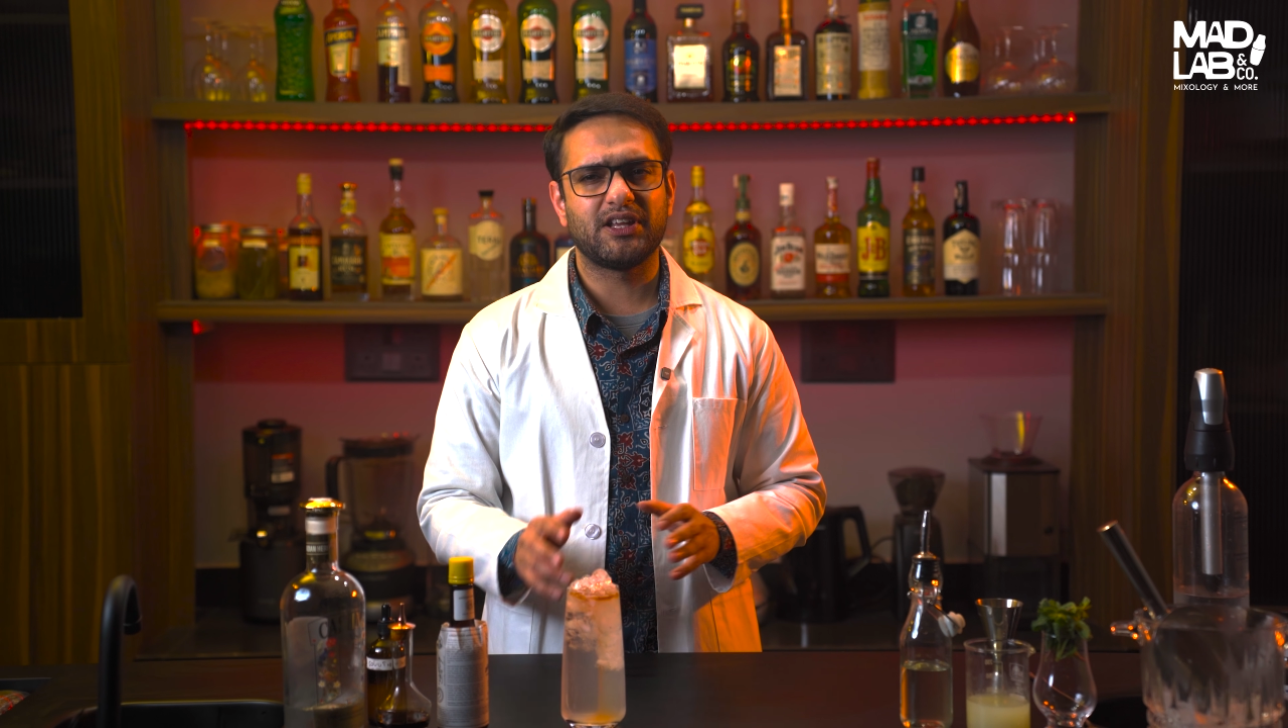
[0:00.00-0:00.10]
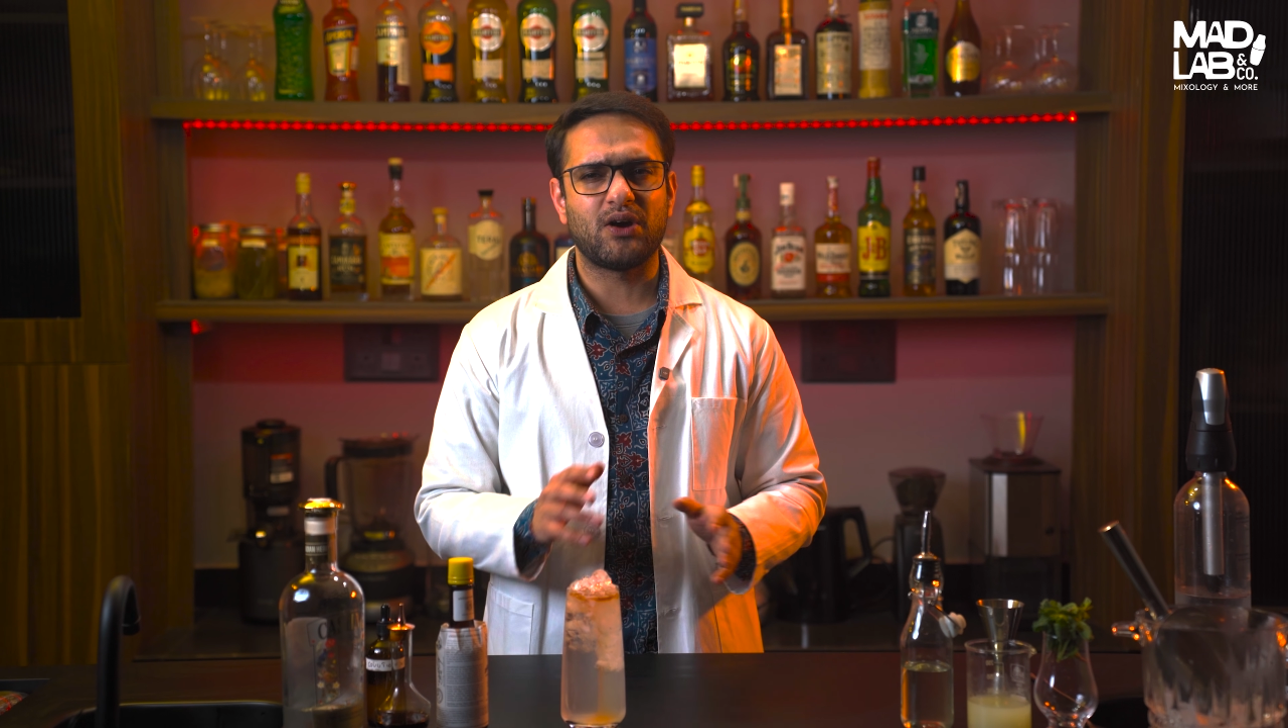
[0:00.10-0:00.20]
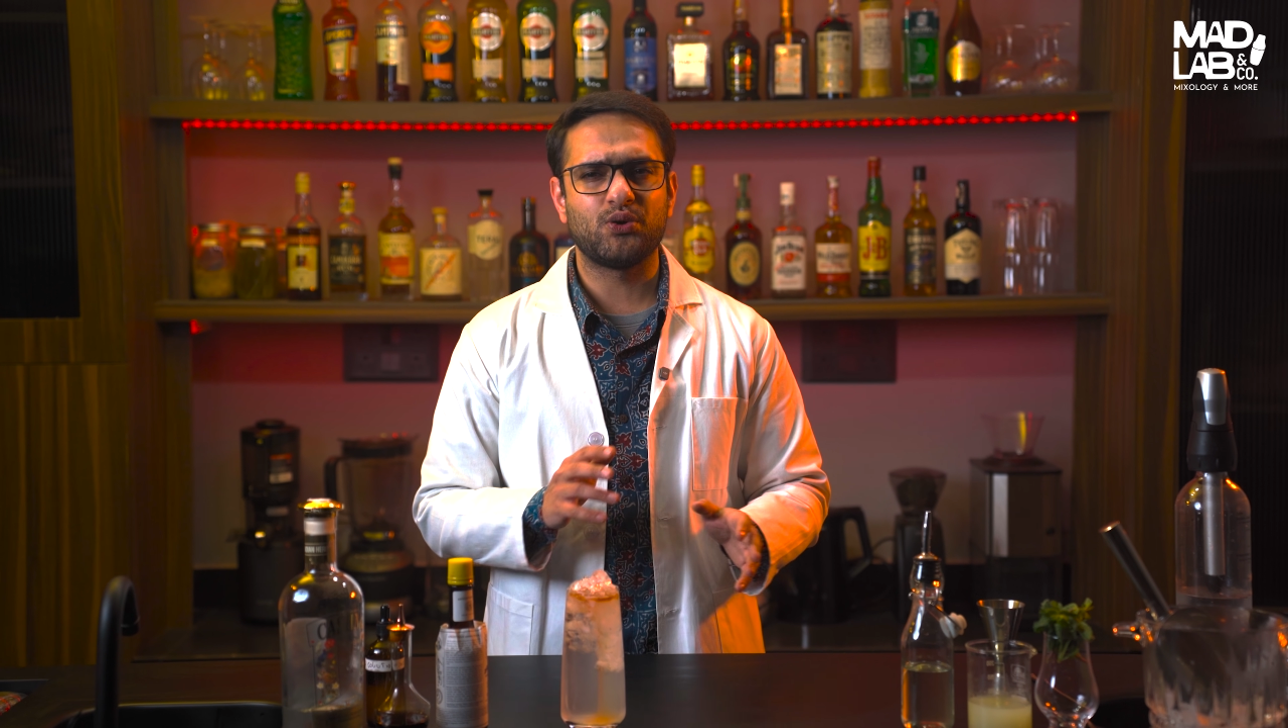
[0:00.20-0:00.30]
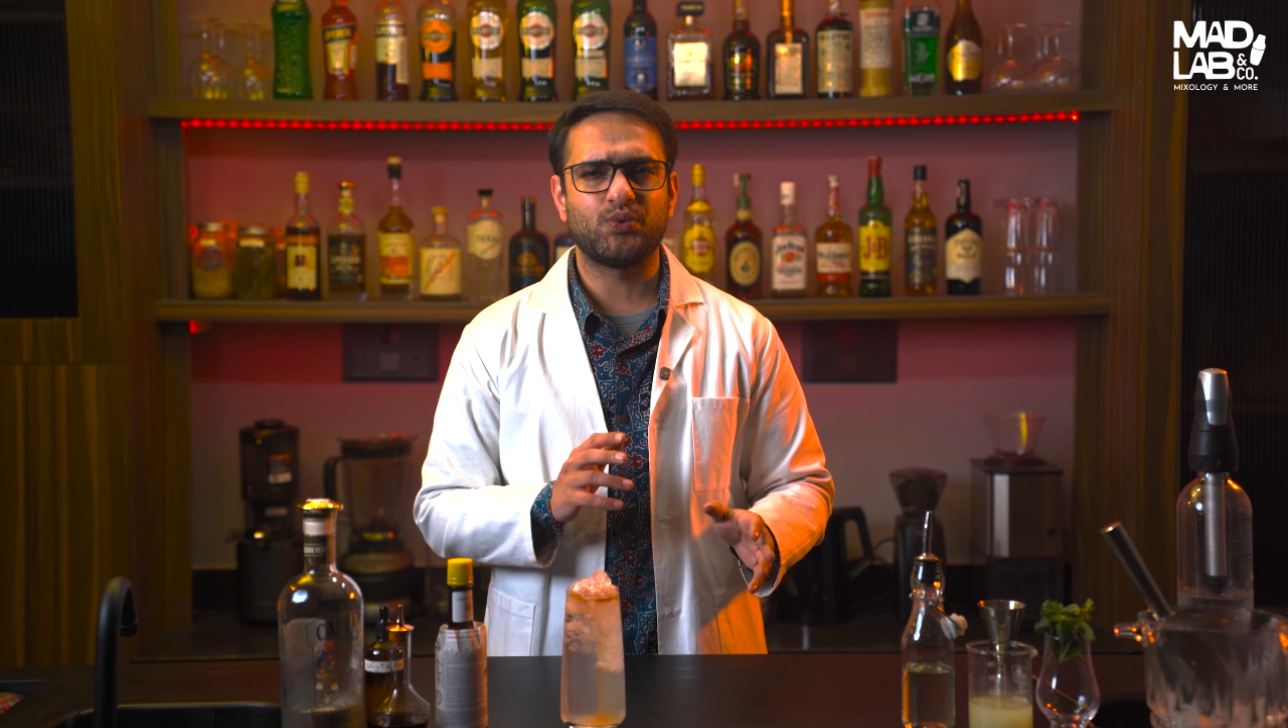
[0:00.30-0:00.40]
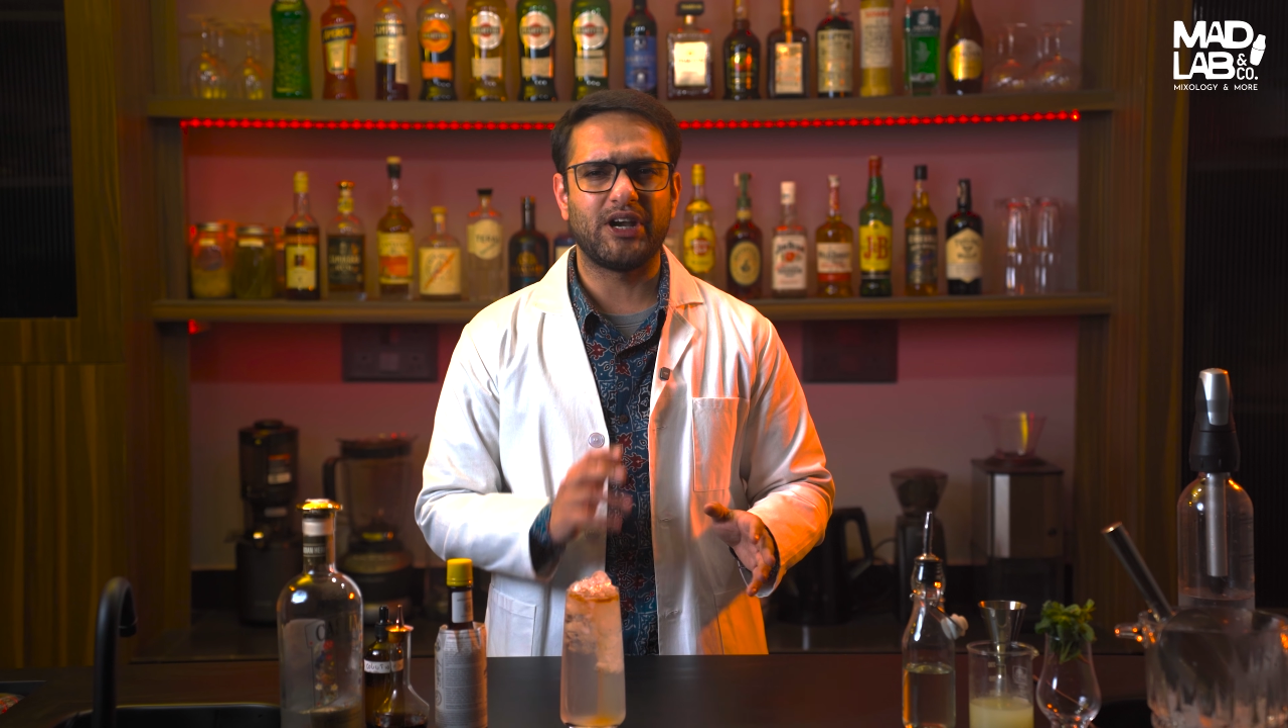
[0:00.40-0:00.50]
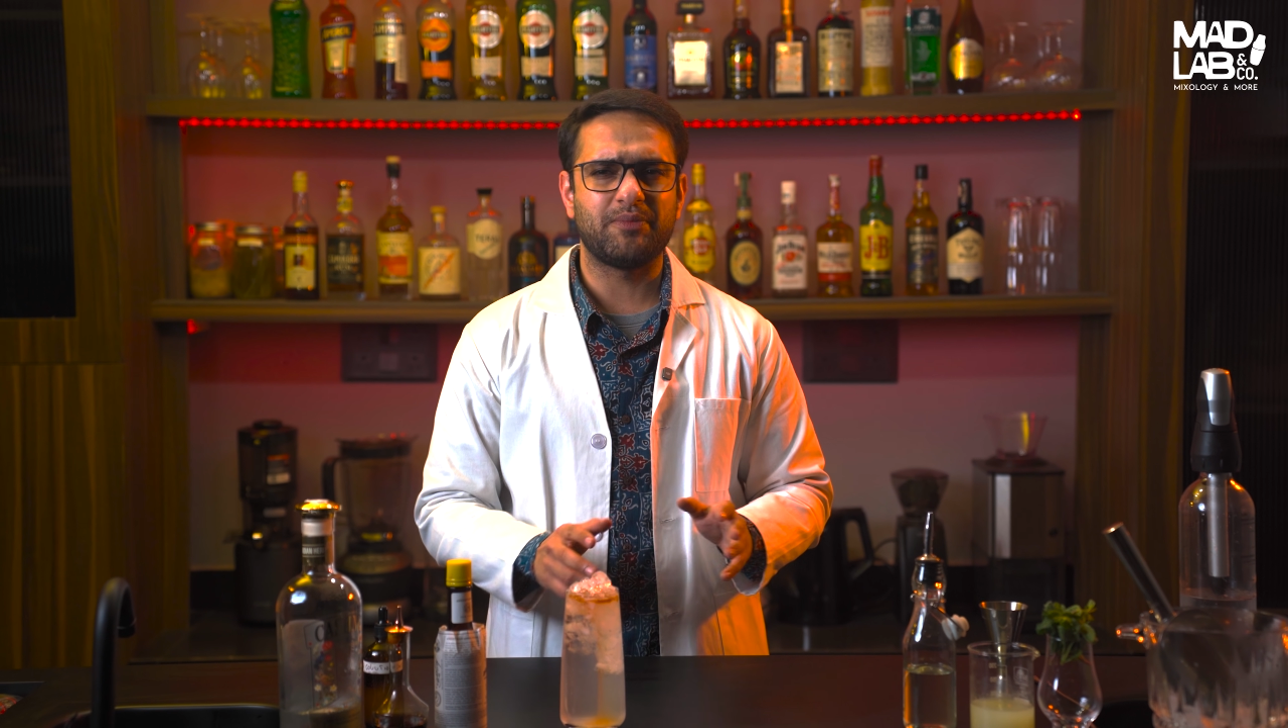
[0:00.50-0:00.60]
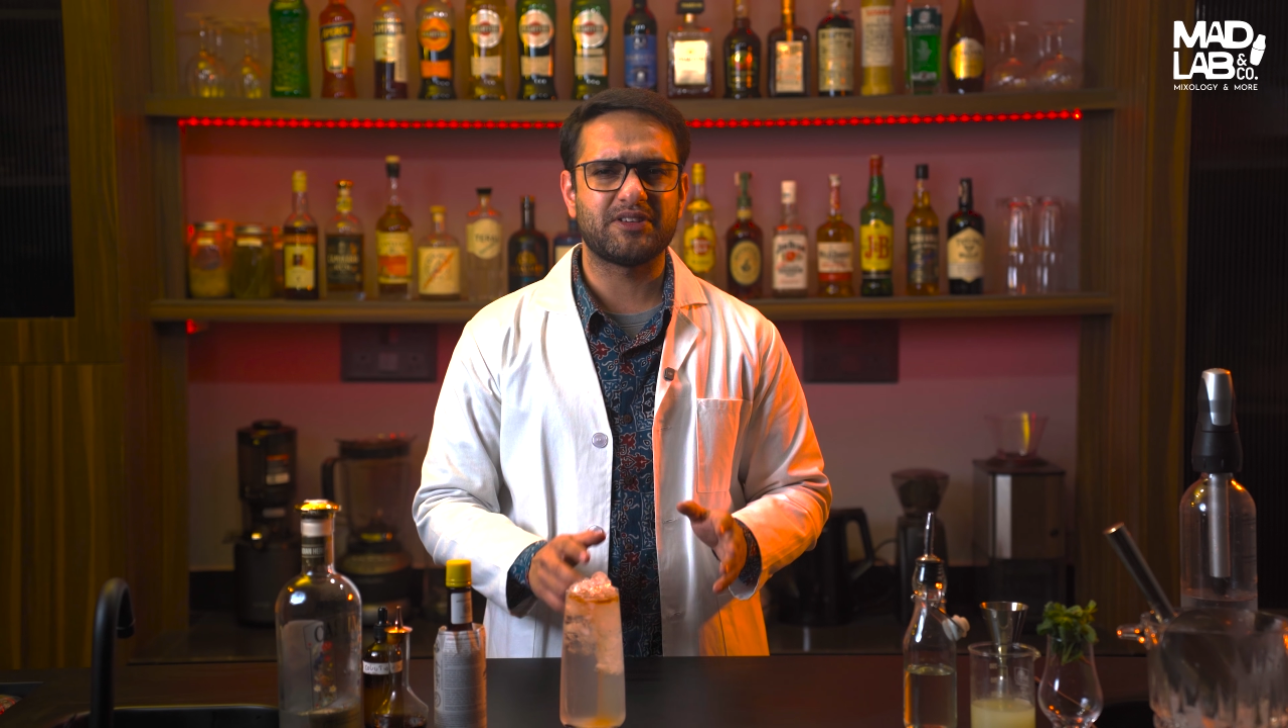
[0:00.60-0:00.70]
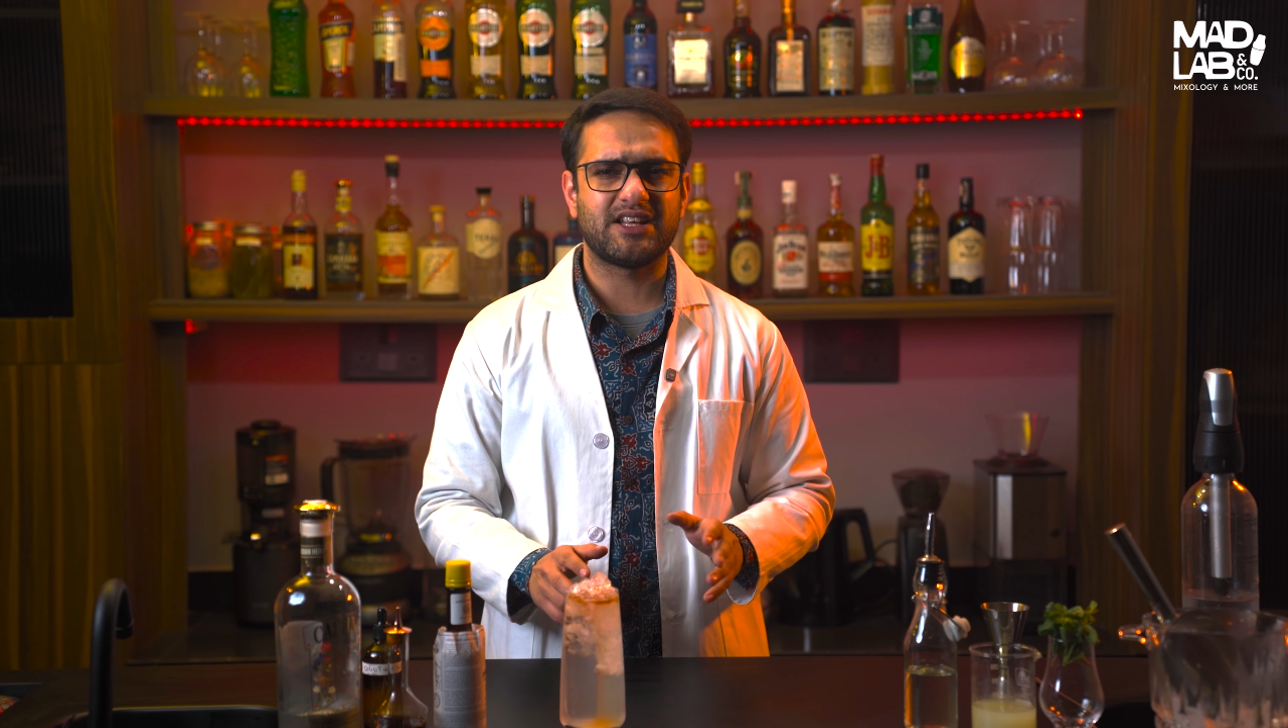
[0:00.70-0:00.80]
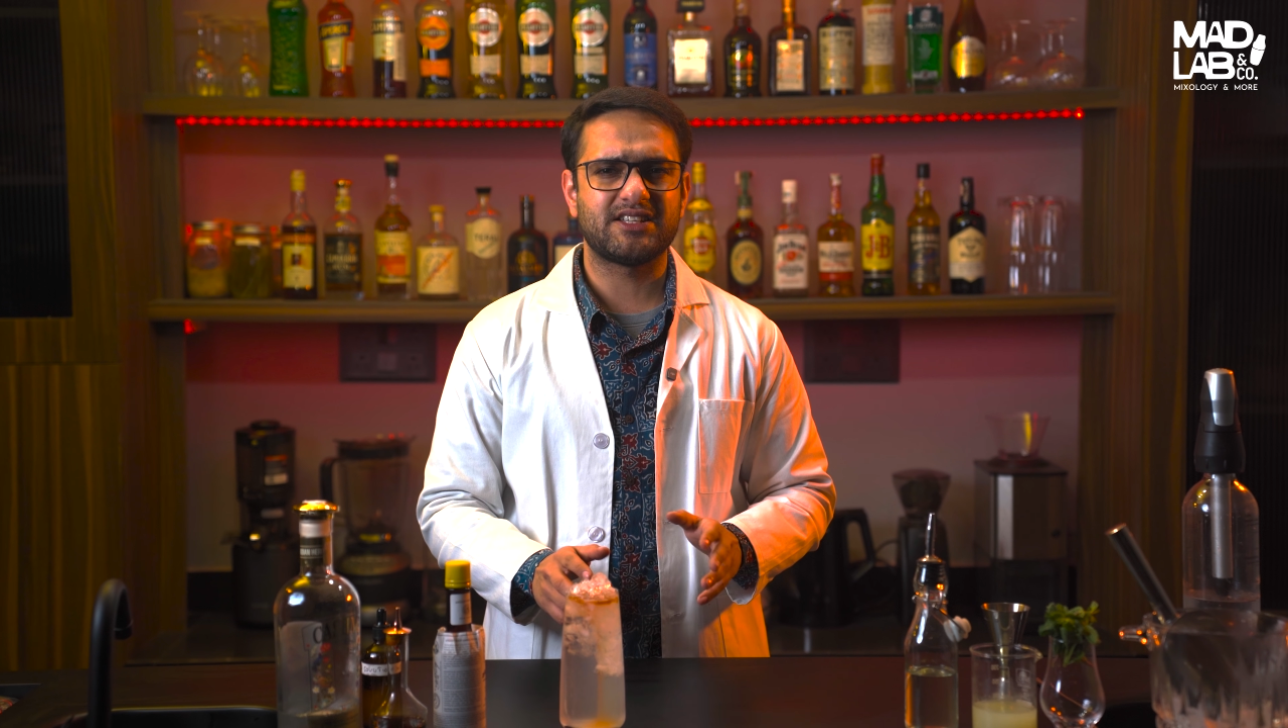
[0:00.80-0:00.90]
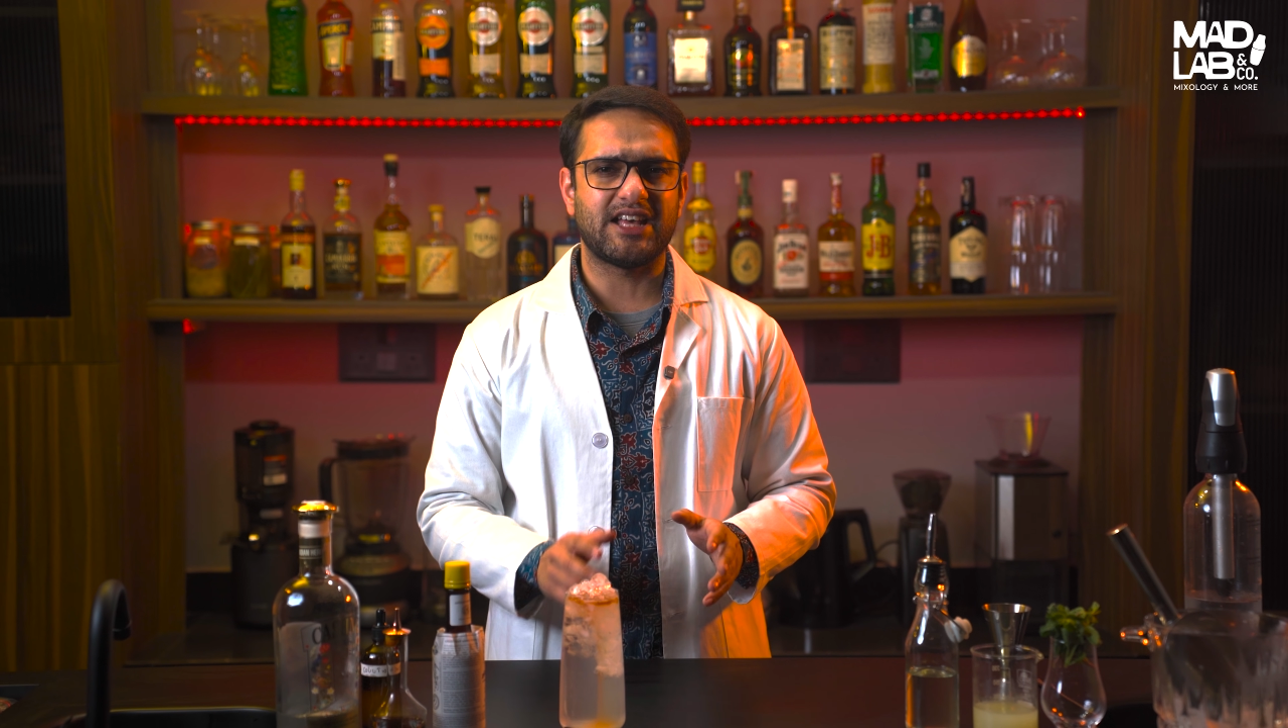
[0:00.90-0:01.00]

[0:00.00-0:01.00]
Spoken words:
around 20%